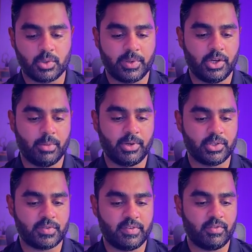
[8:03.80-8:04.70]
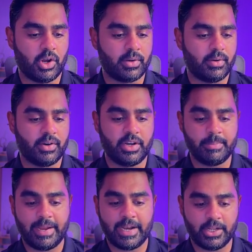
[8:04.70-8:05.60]
here because we've not really
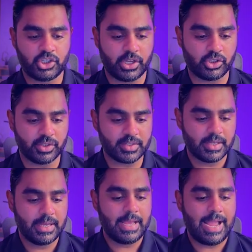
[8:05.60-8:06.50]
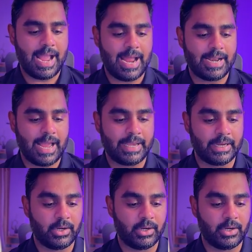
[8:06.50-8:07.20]
made any changes. And I can